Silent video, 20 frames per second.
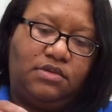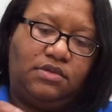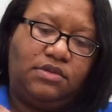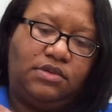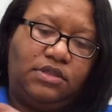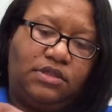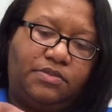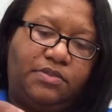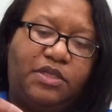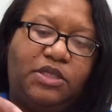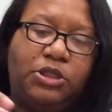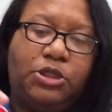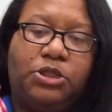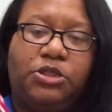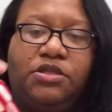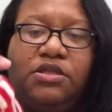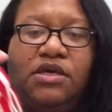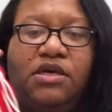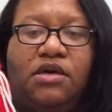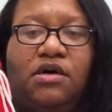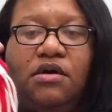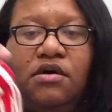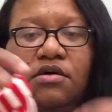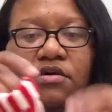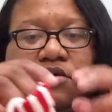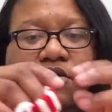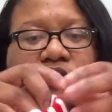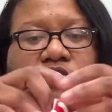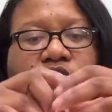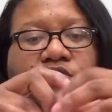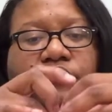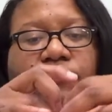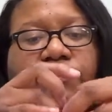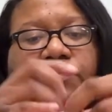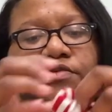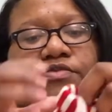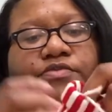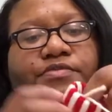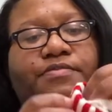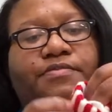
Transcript: Just make sure they all go through.